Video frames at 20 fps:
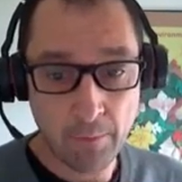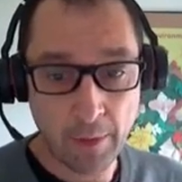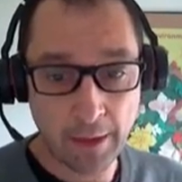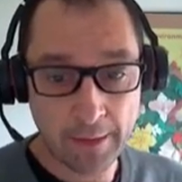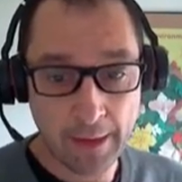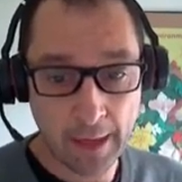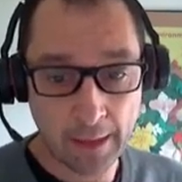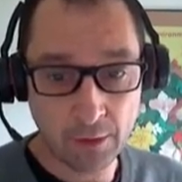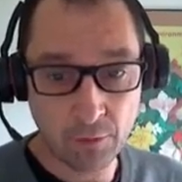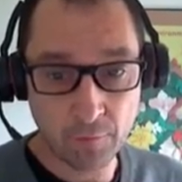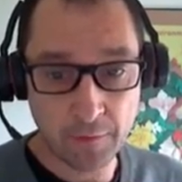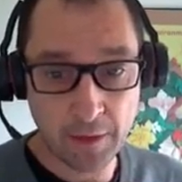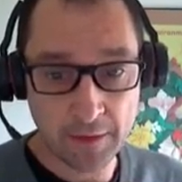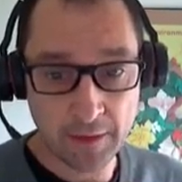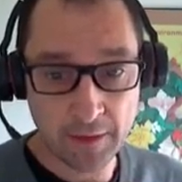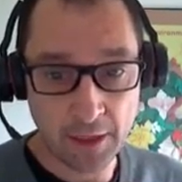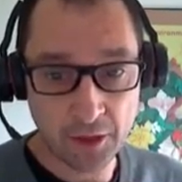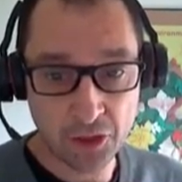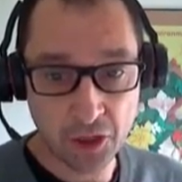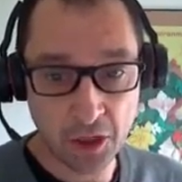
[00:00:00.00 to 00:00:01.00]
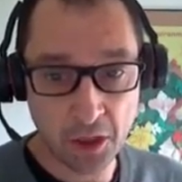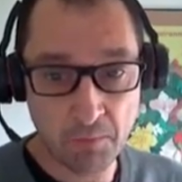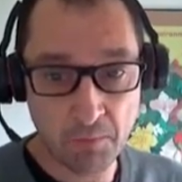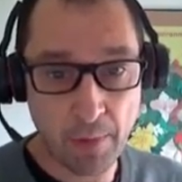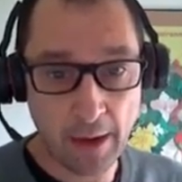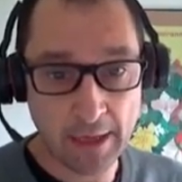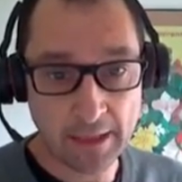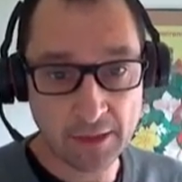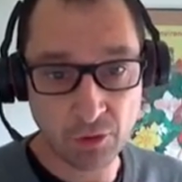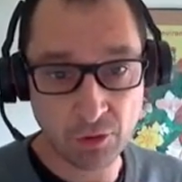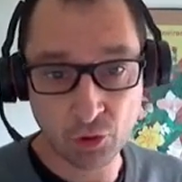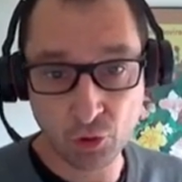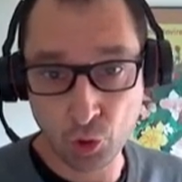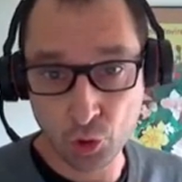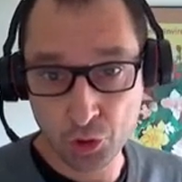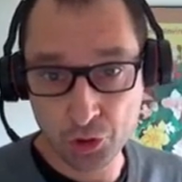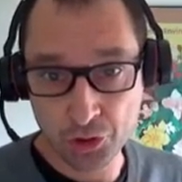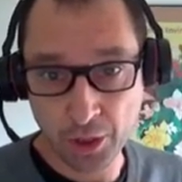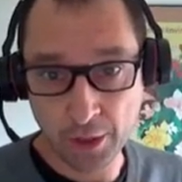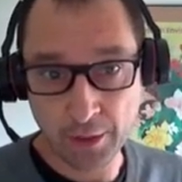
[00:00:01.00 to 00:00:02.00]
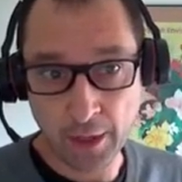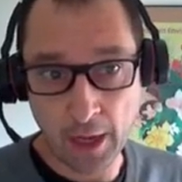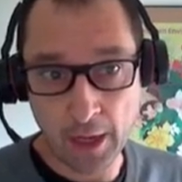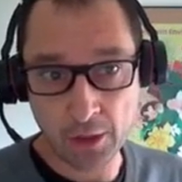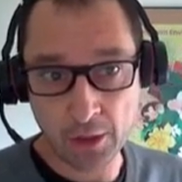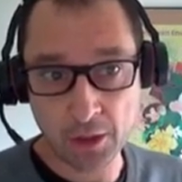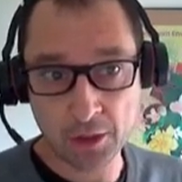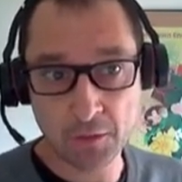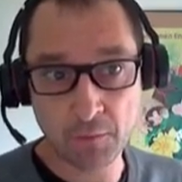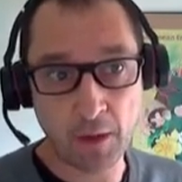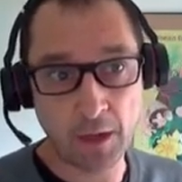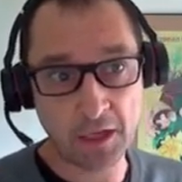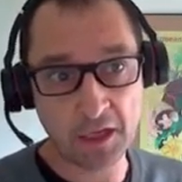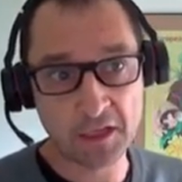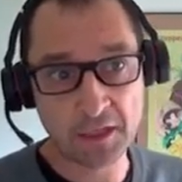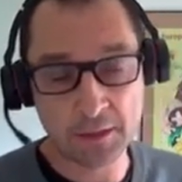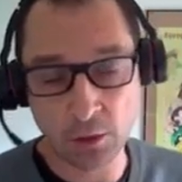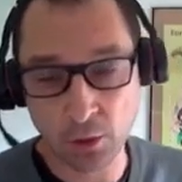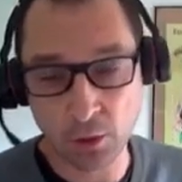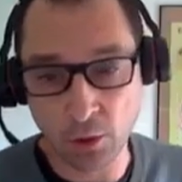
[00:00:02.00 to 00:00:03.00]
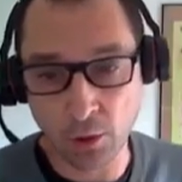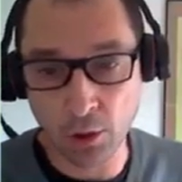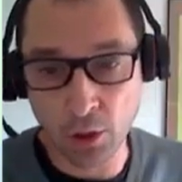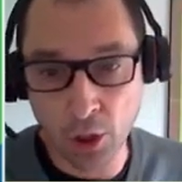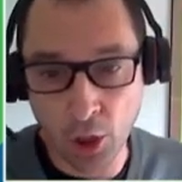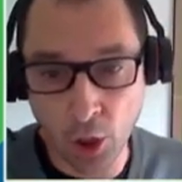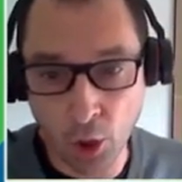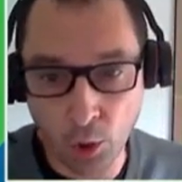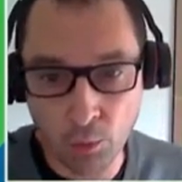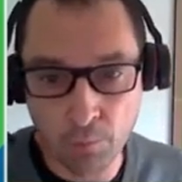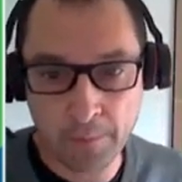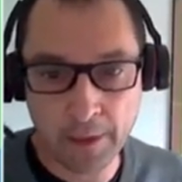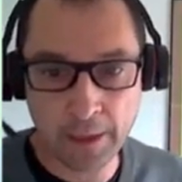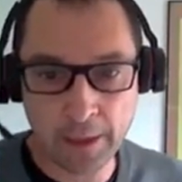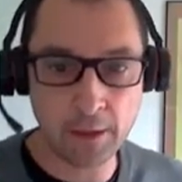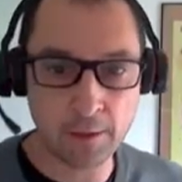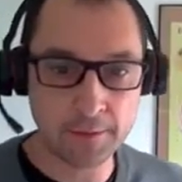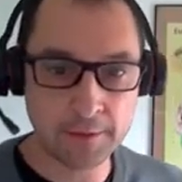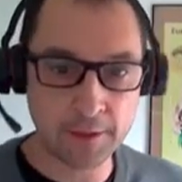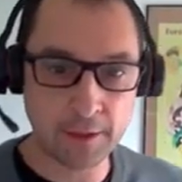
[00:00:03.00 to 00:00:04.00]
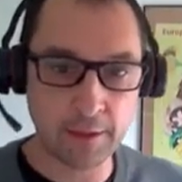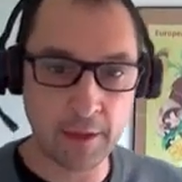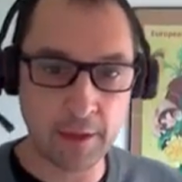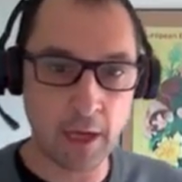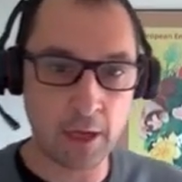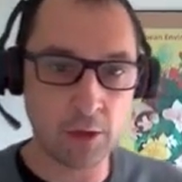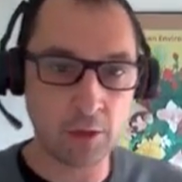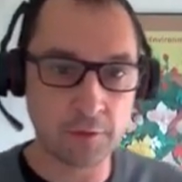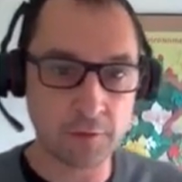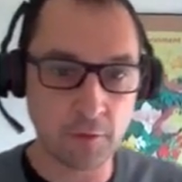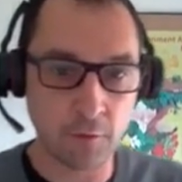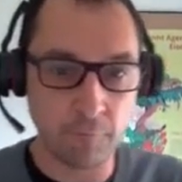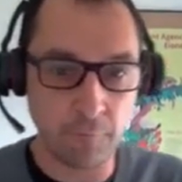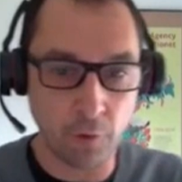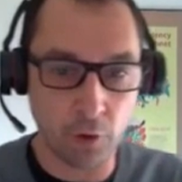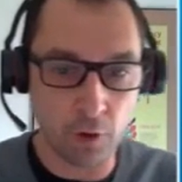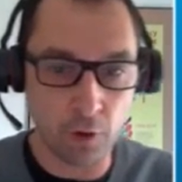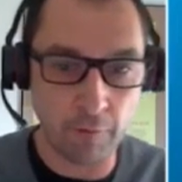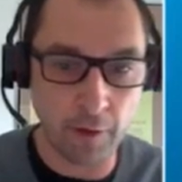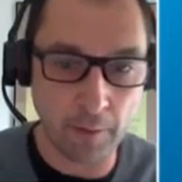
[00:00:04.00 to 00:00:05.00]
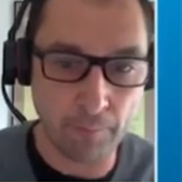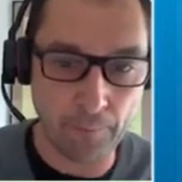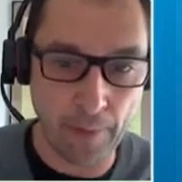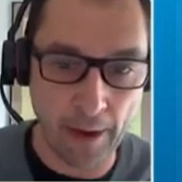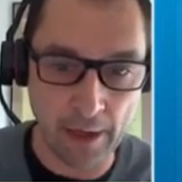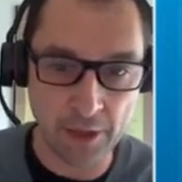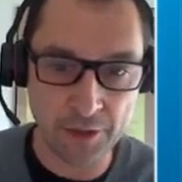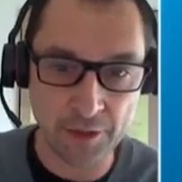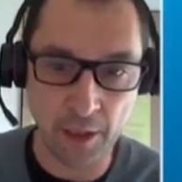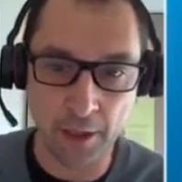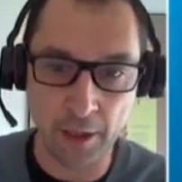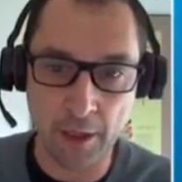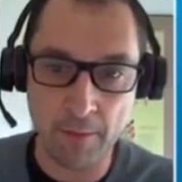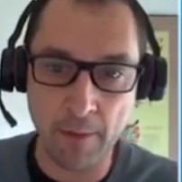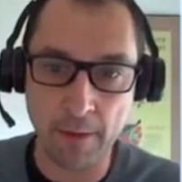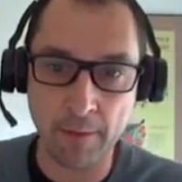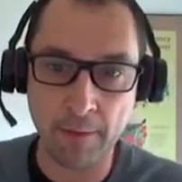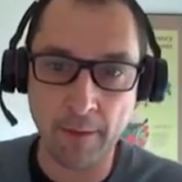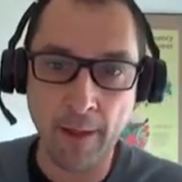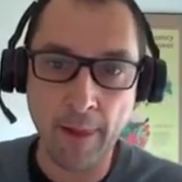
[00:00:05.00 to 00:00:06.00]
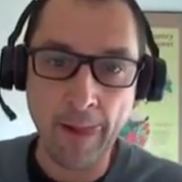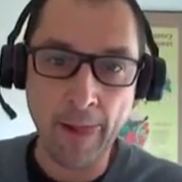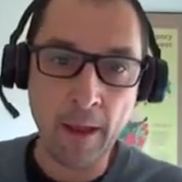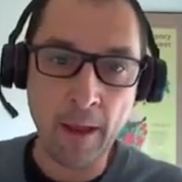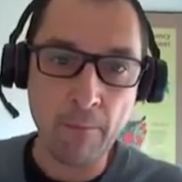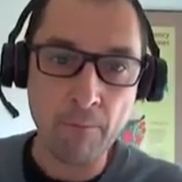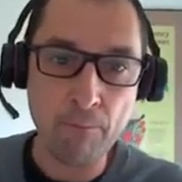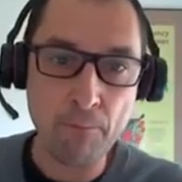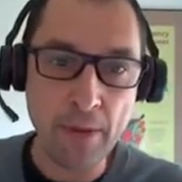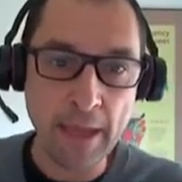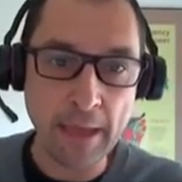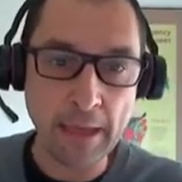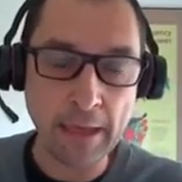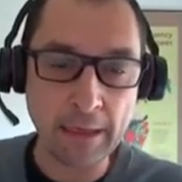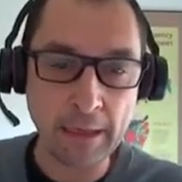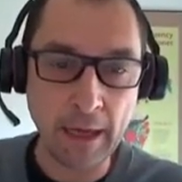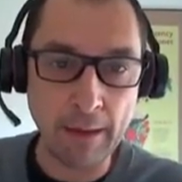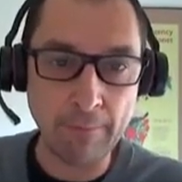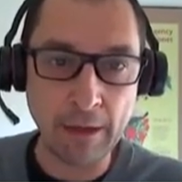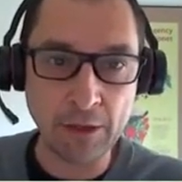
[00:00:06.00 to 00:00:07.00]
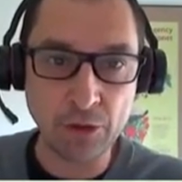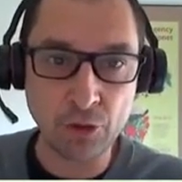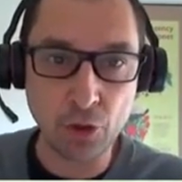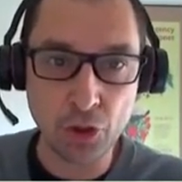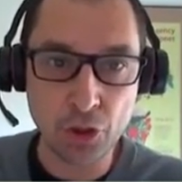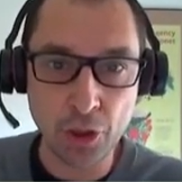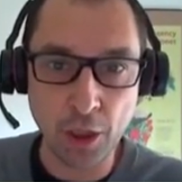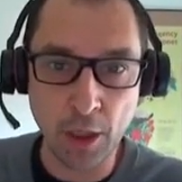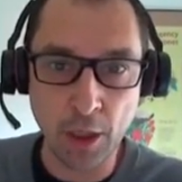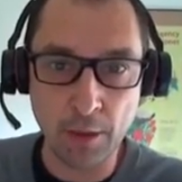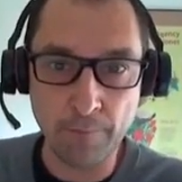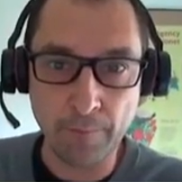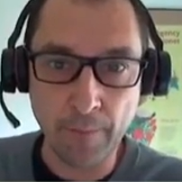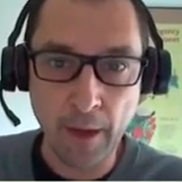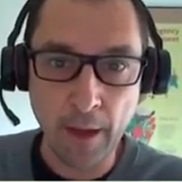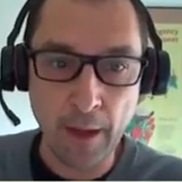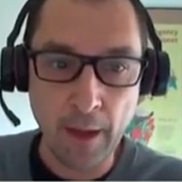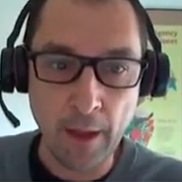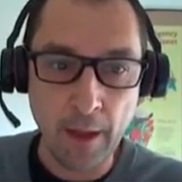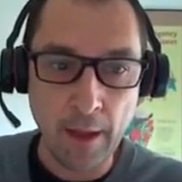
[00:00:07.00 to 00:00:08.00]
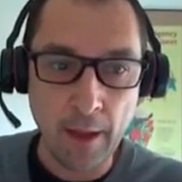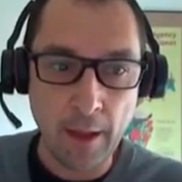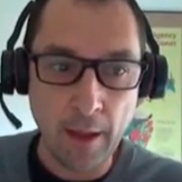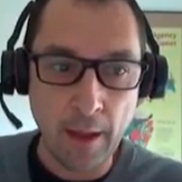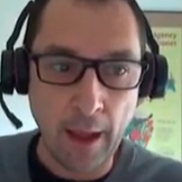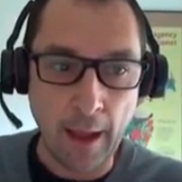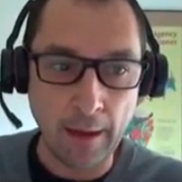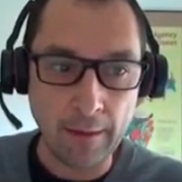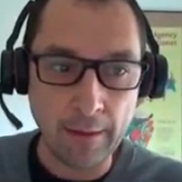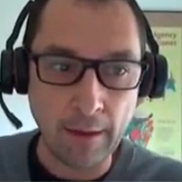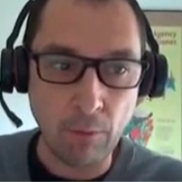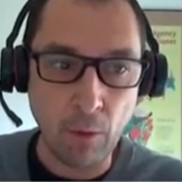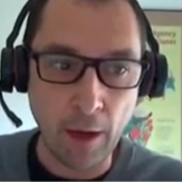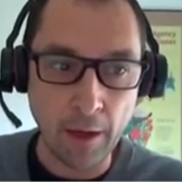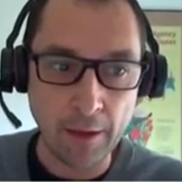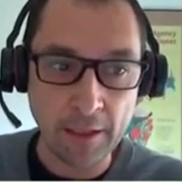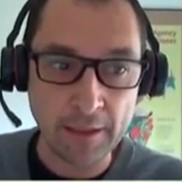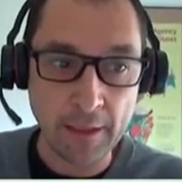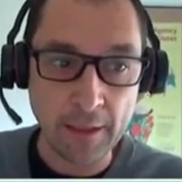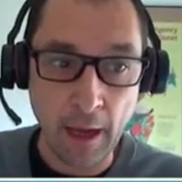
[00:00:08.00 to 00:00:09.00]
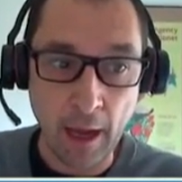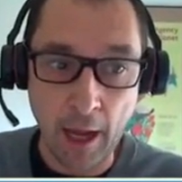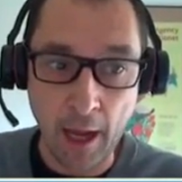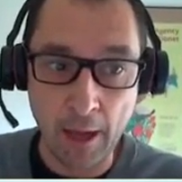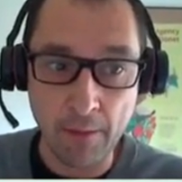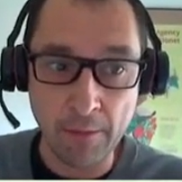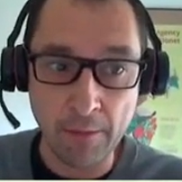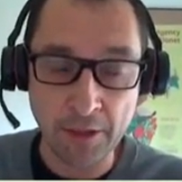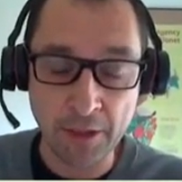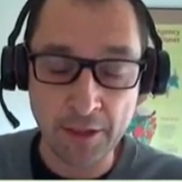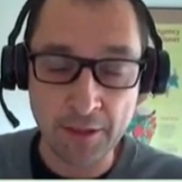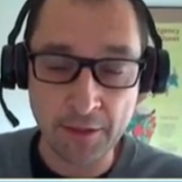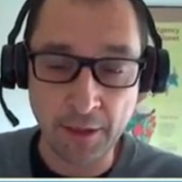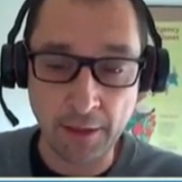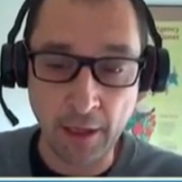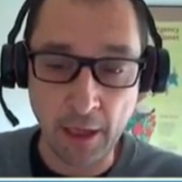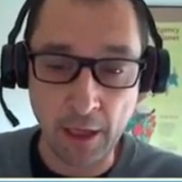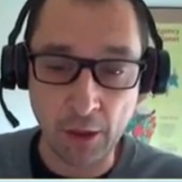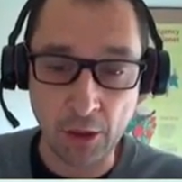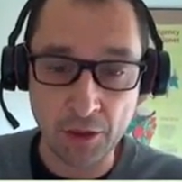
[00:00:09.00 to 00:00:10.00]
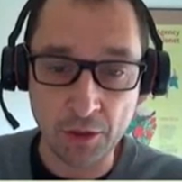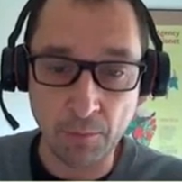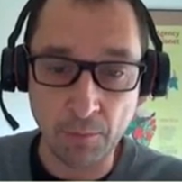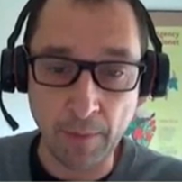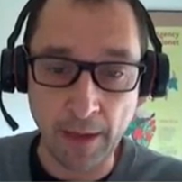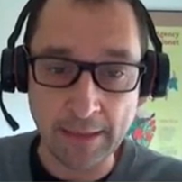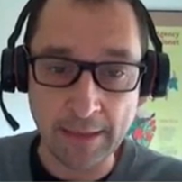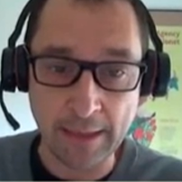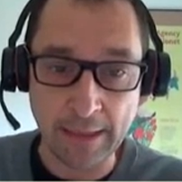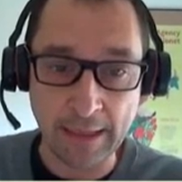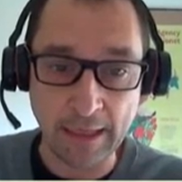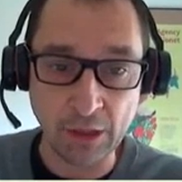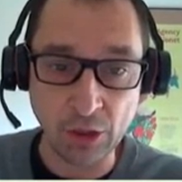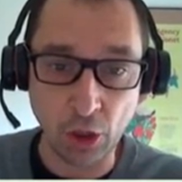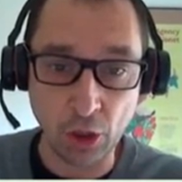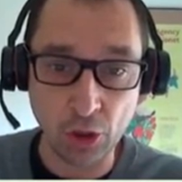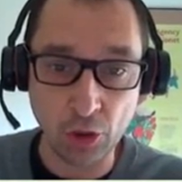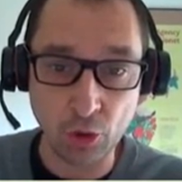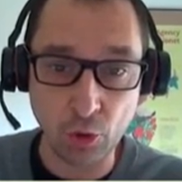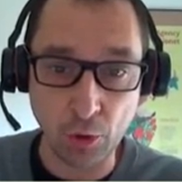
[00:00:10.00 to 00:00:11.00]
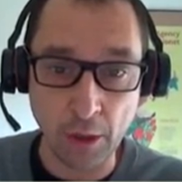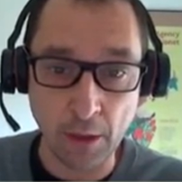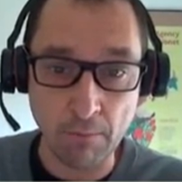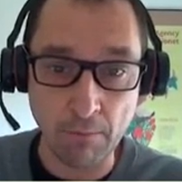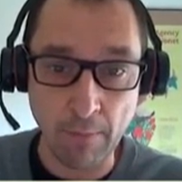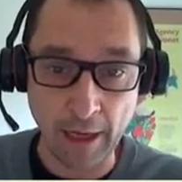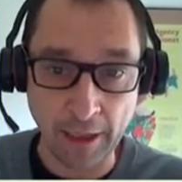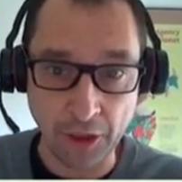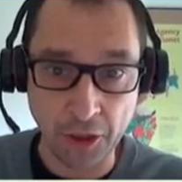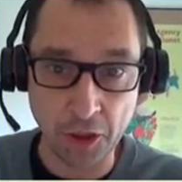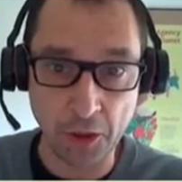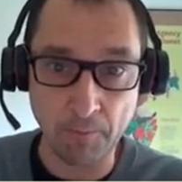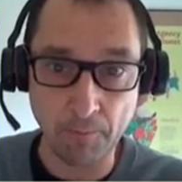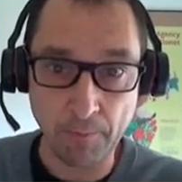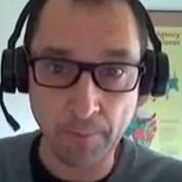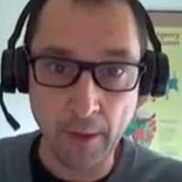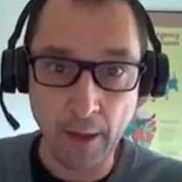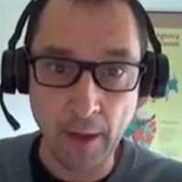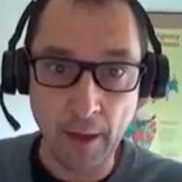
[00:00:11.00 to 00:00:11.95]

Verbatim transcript: by the end of the century based on two scenarios. One is so-called low medium scenario, so following Paris Agreement, being climate neutral, and the one is a high emission scenario. So basically not doing much.